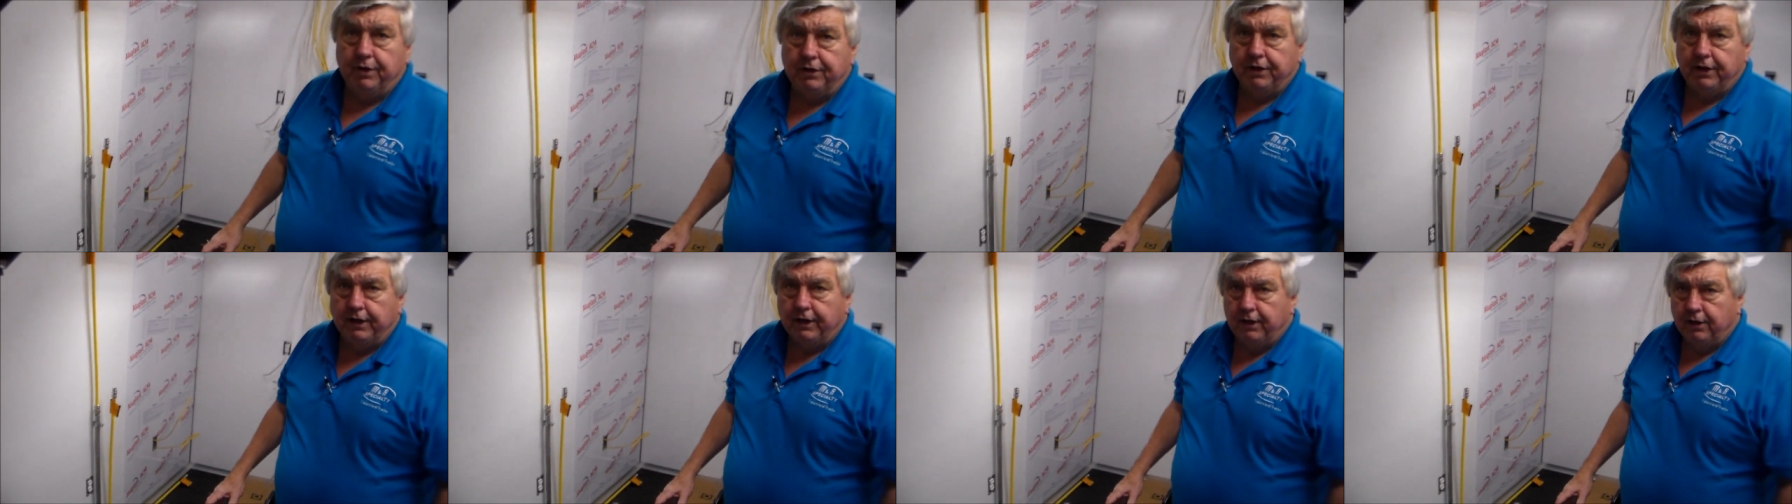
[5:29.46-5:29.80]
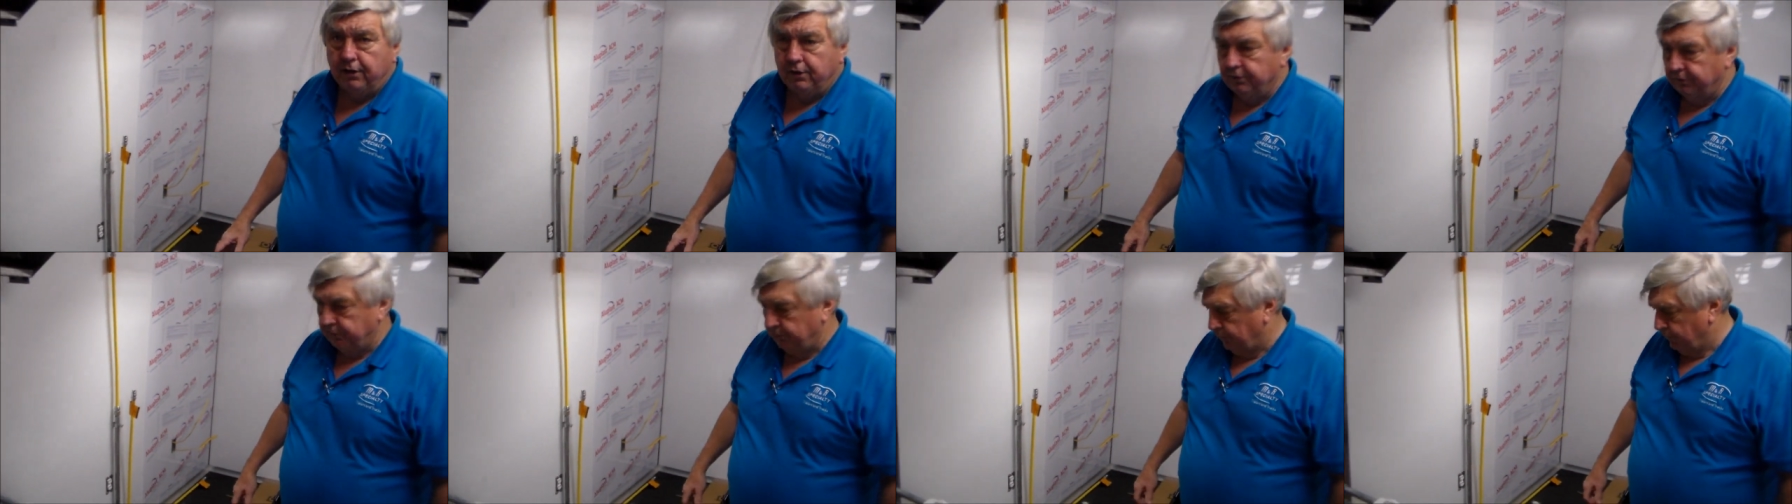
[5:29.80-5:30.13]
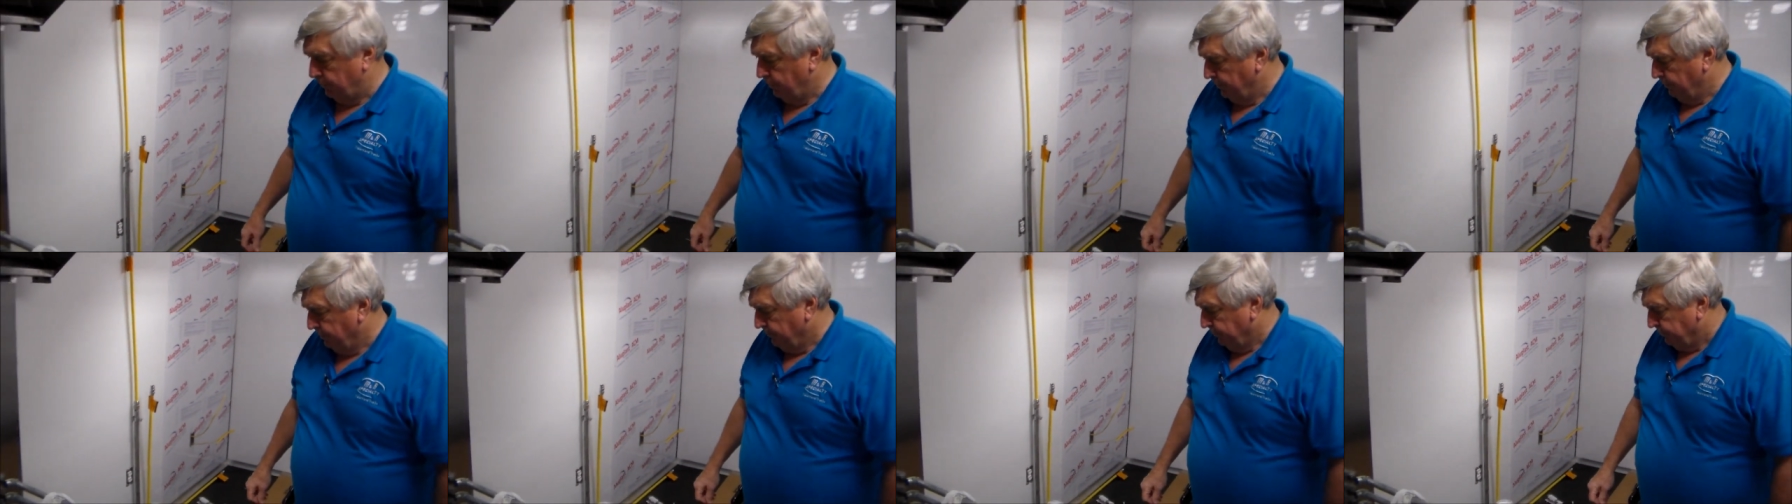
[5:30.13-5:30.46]
or anything else,
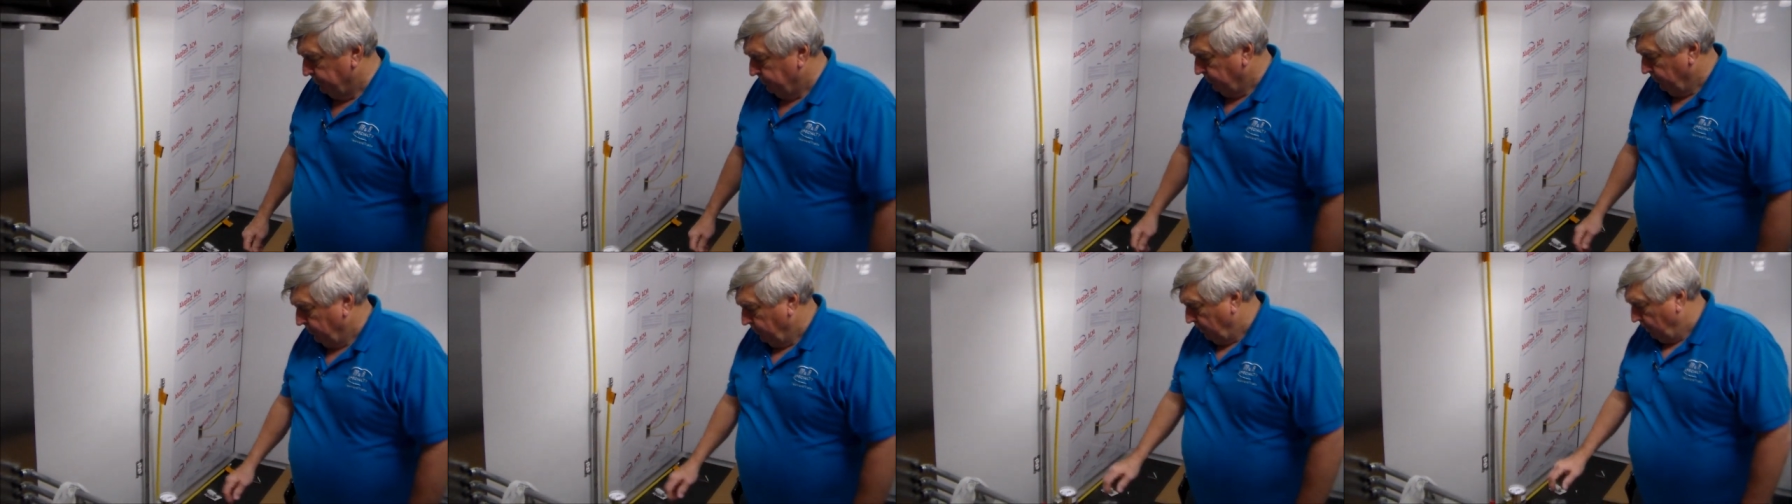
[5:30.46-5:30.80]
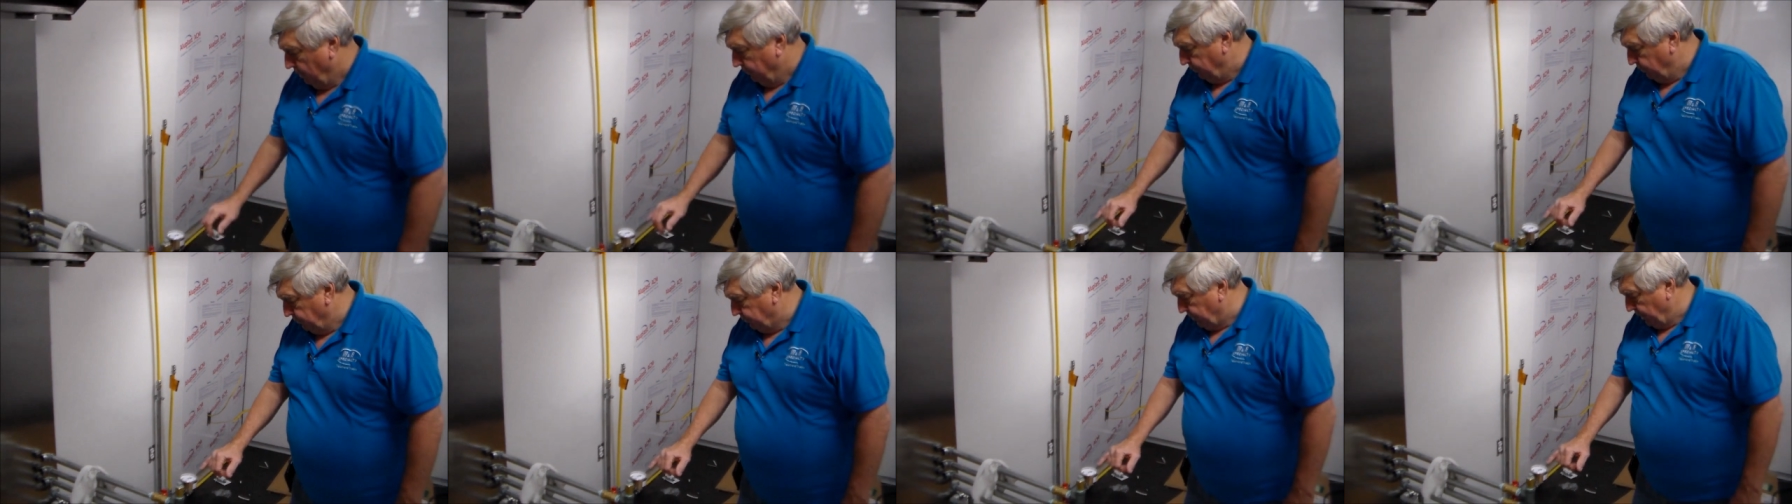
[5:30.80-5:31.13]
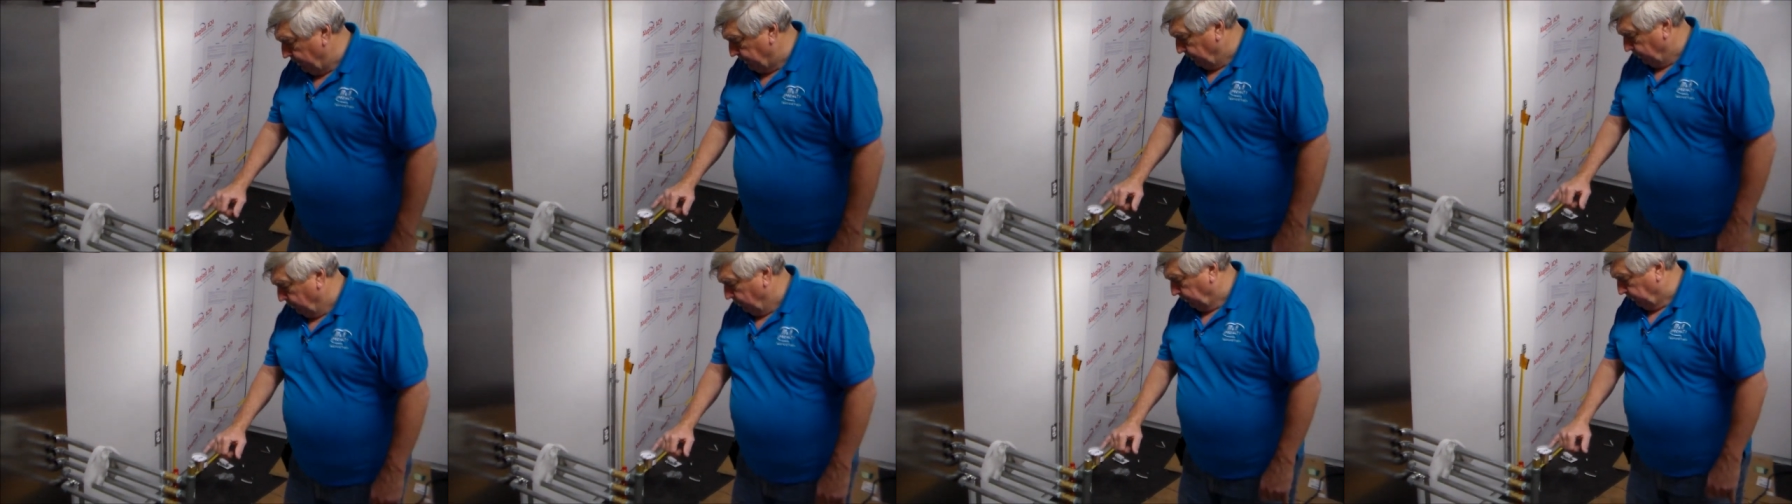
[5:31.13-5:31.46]
if you
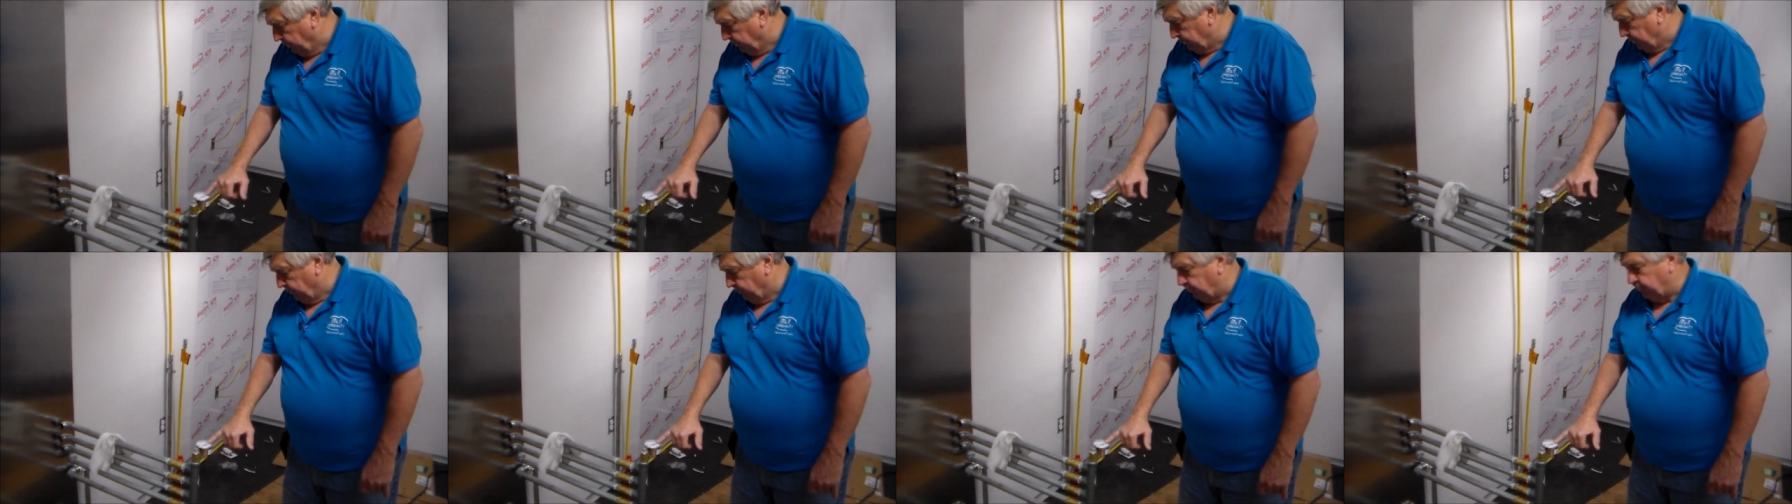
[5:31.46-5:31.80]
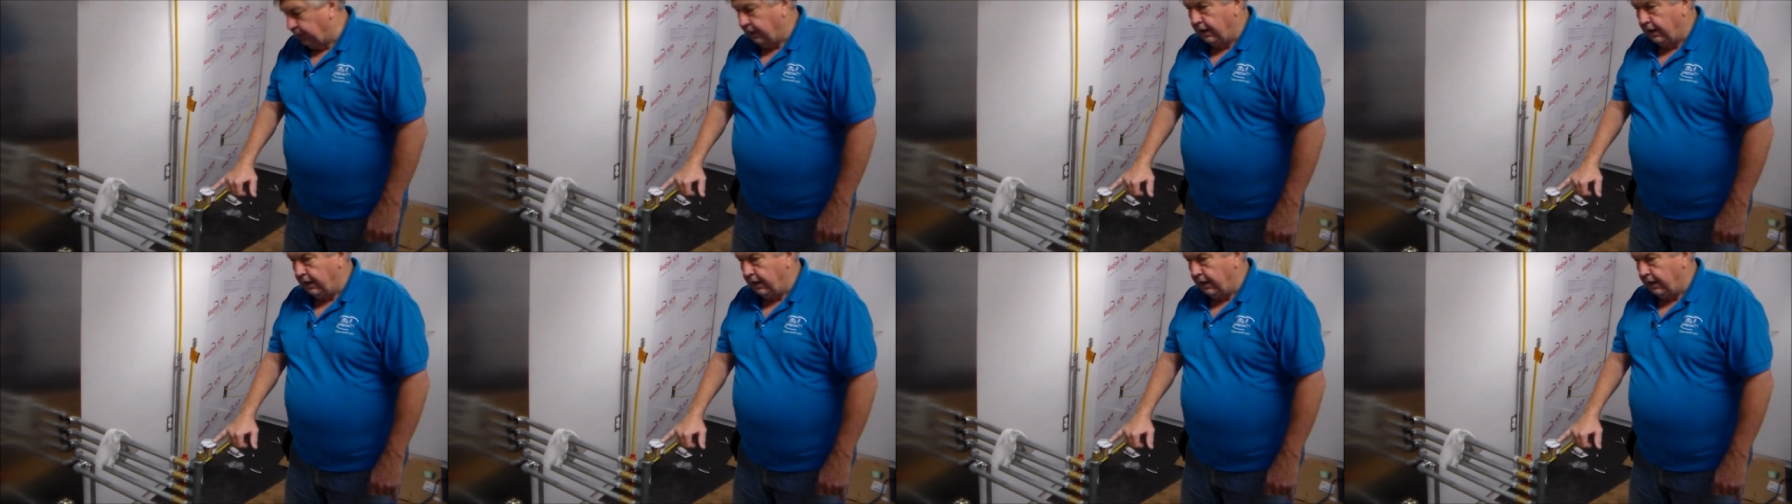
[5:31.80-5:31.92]
take a look at this